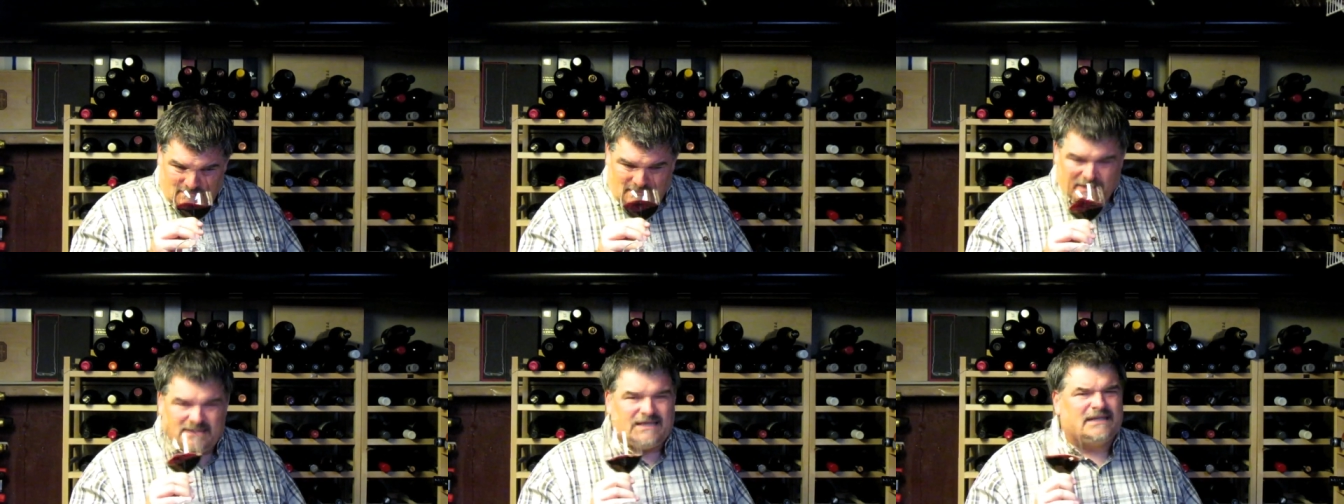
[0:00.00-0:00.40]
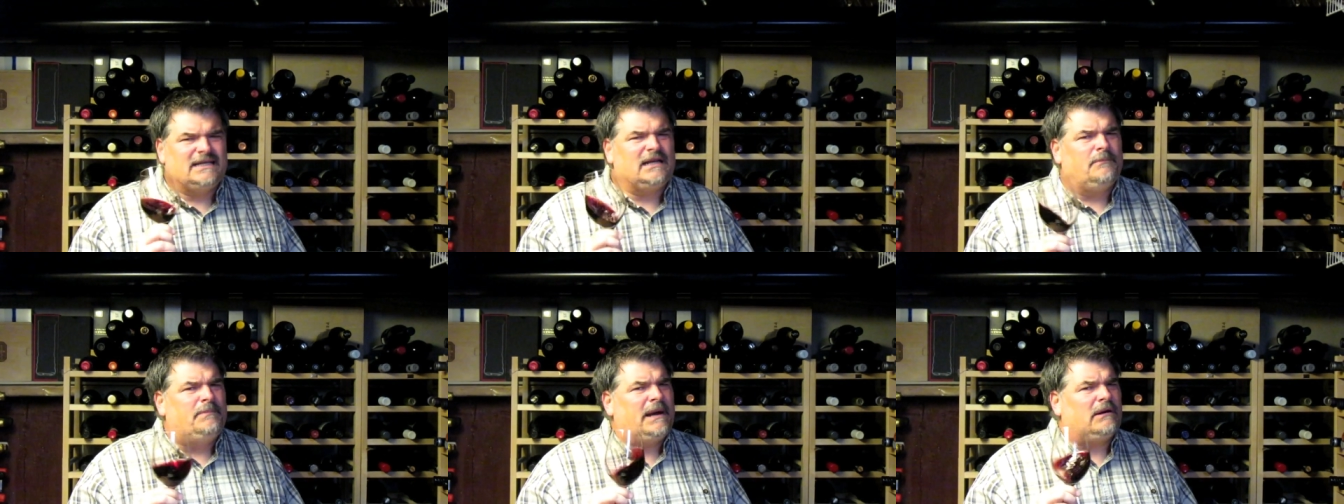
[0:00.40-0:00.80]
There's a
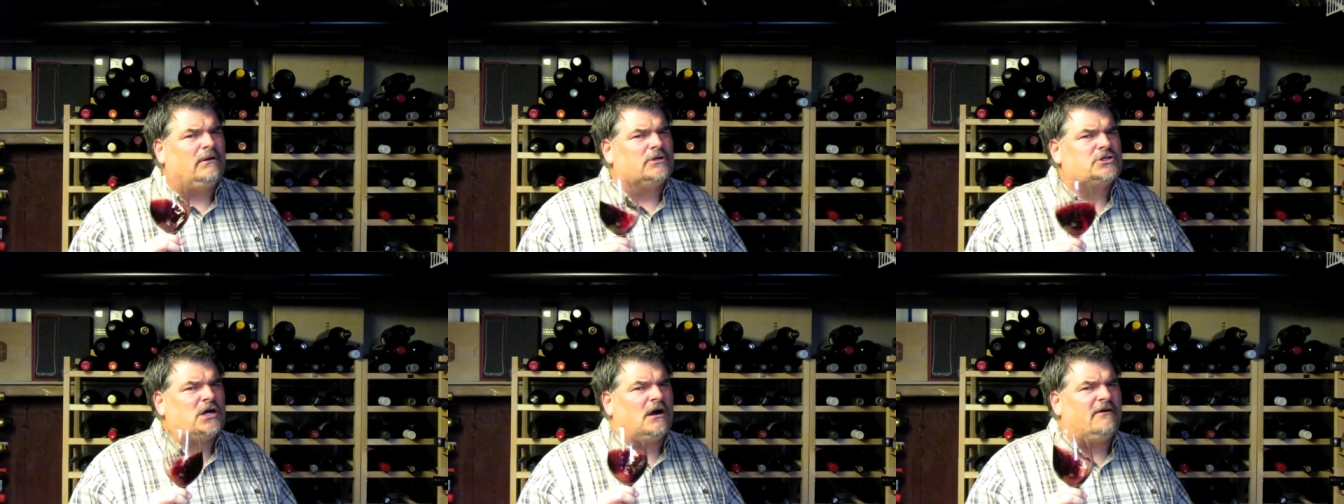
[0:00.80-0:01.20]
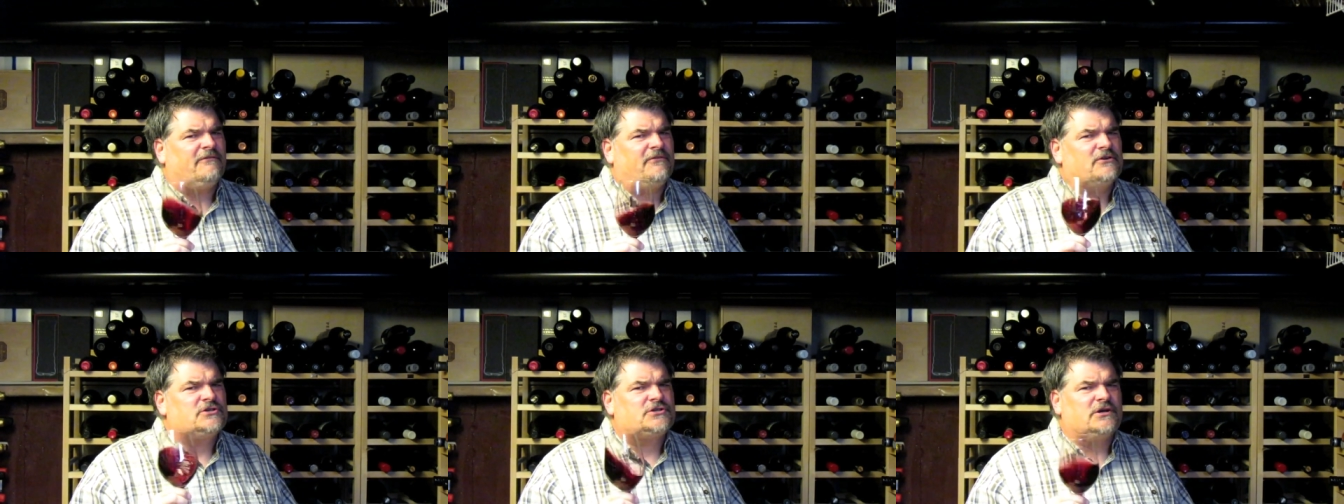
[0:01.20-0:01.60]
little barrel char
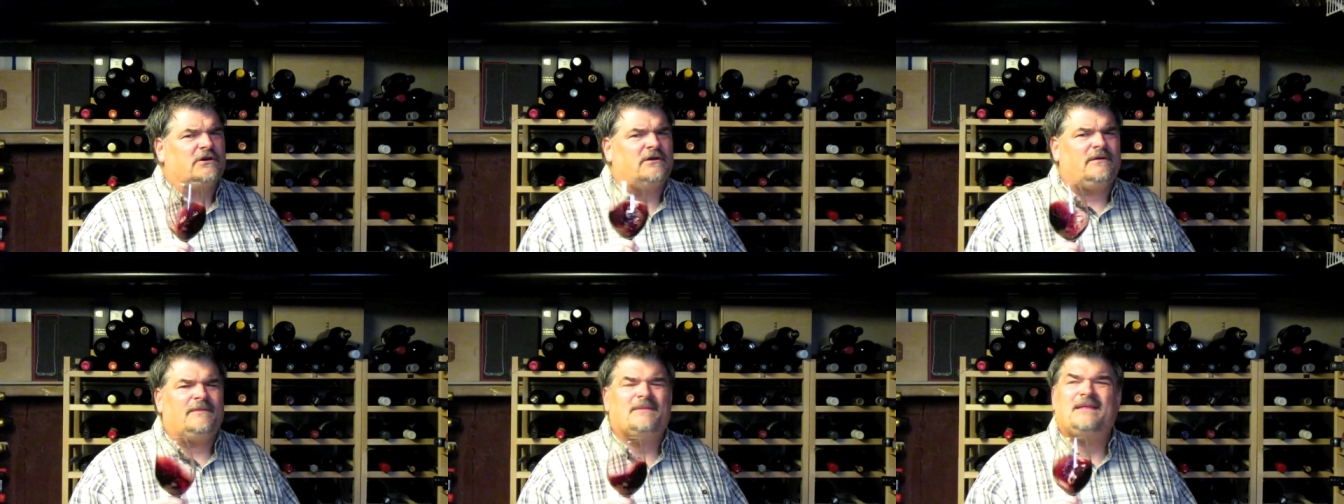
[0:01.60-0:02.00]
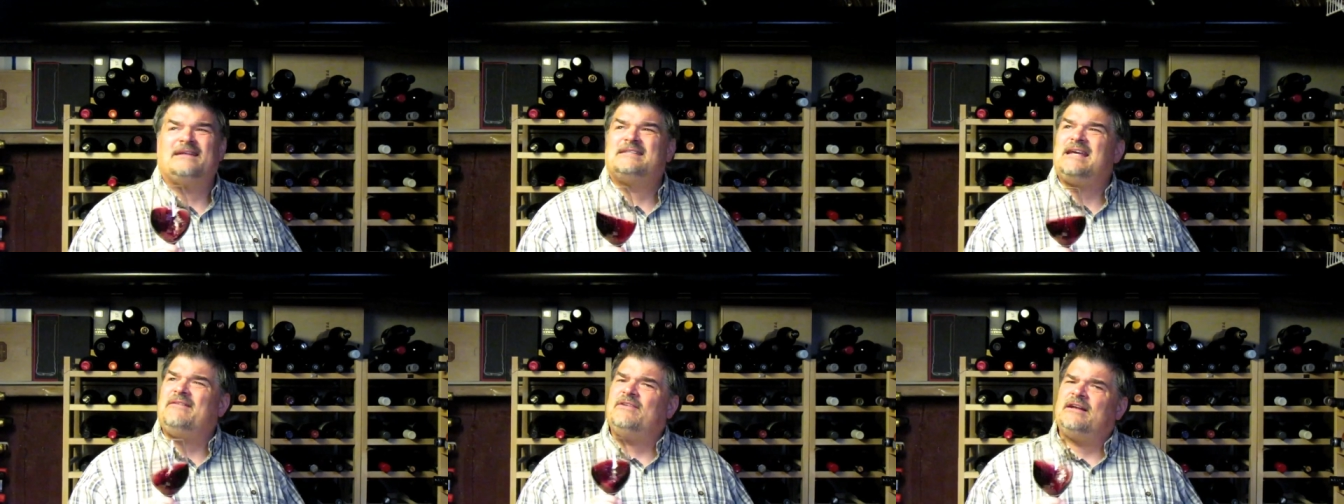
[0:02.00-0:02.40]
for sure, and
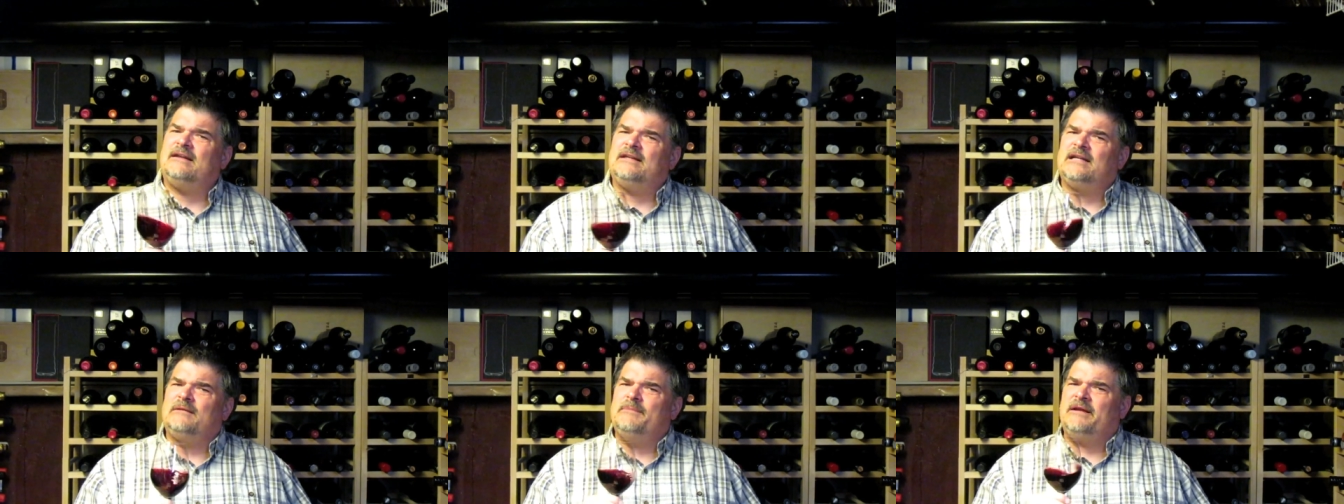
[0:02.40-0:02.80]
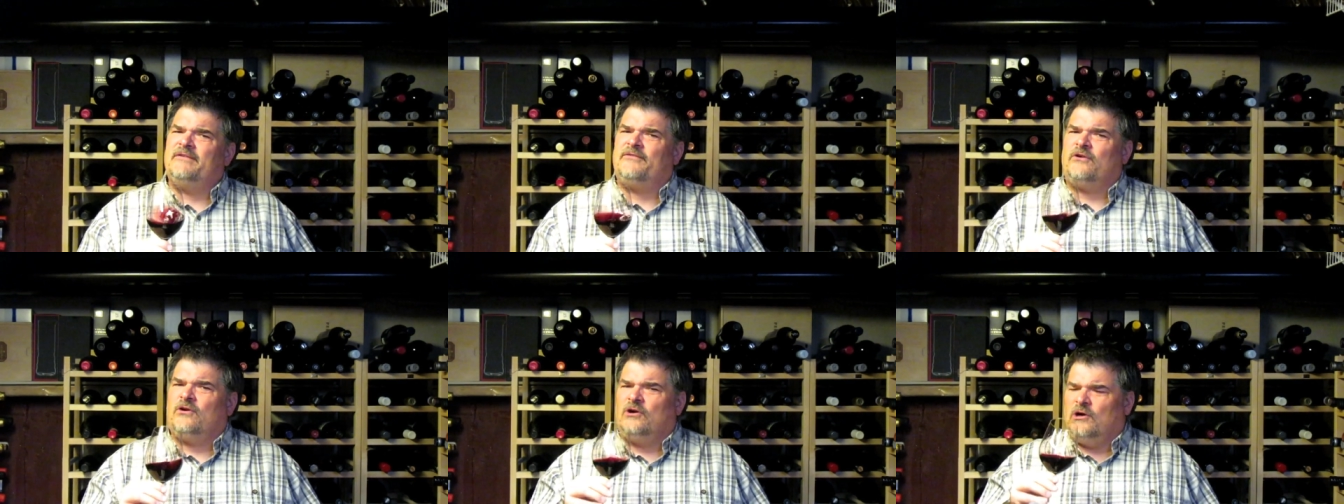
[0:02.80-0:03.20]
there's even a little bit
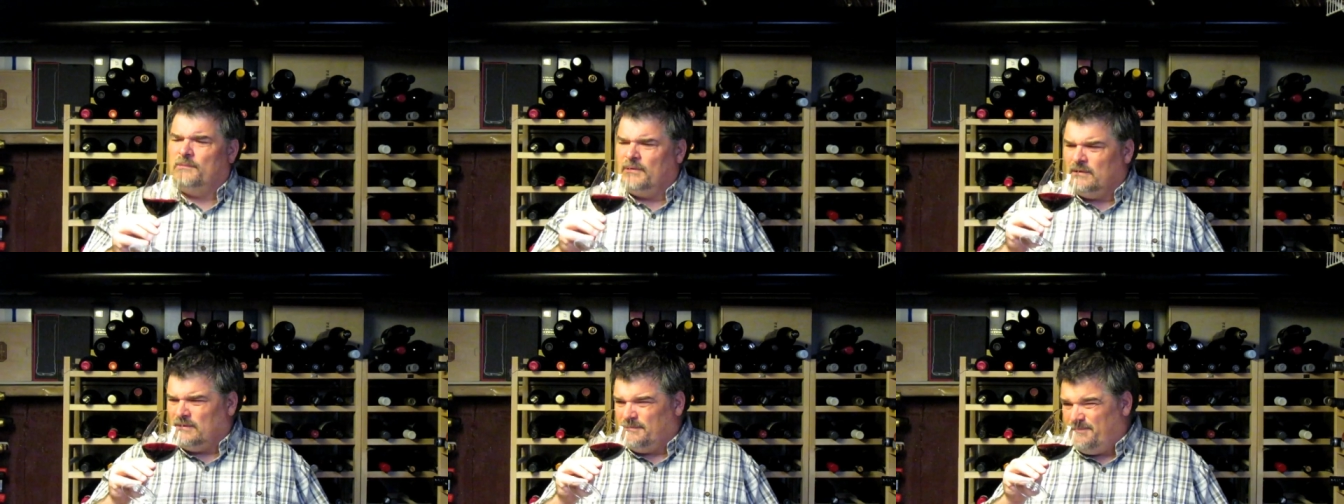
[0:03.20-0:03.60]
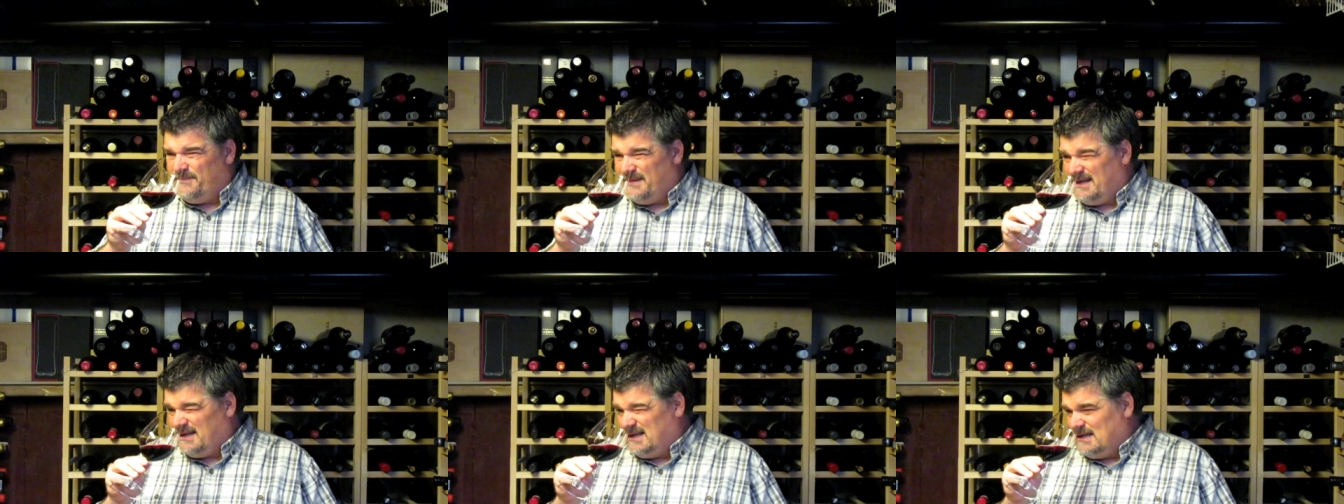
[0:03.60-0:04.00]
of herbal
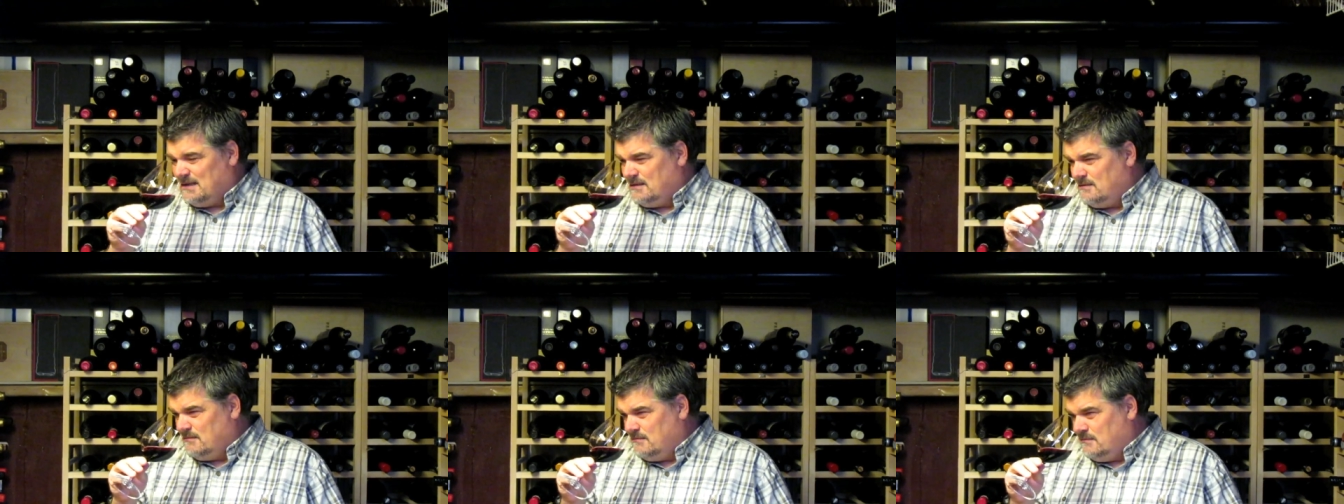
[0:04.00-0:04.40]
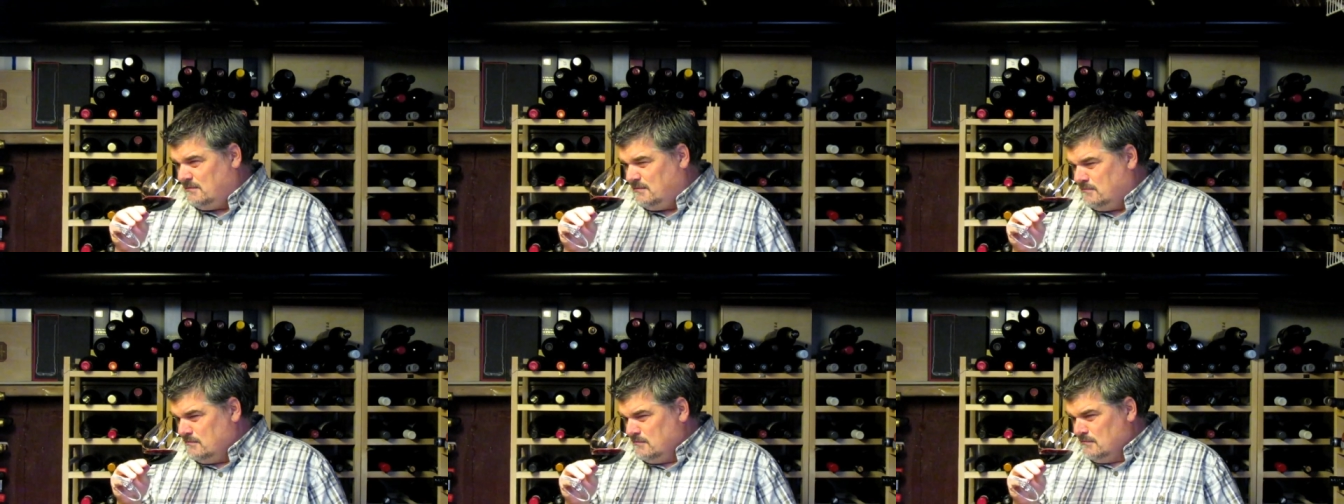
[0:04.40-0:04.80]

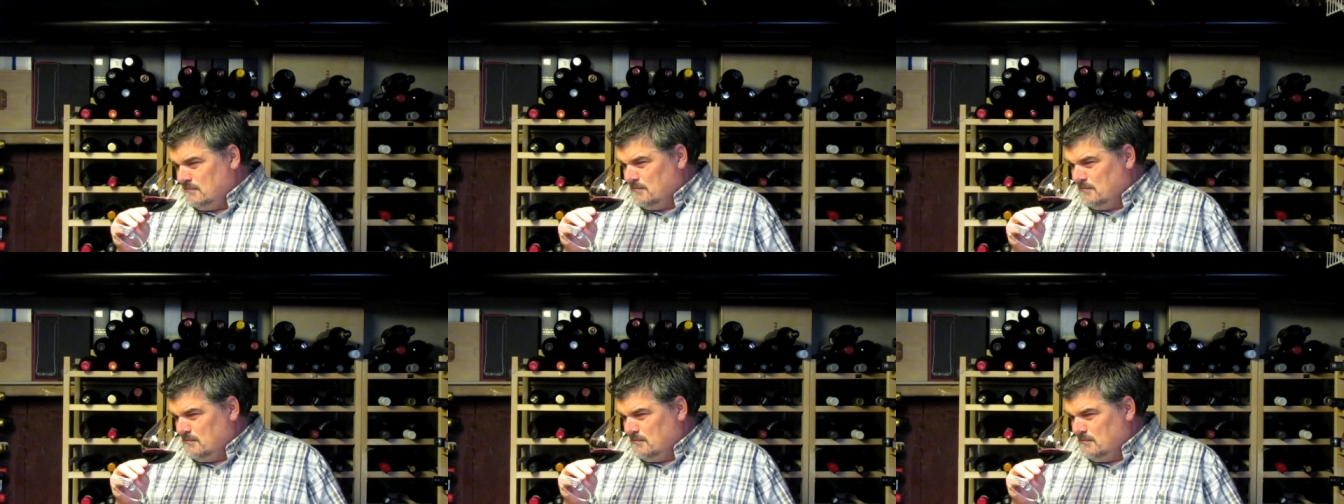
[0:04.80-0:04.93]
and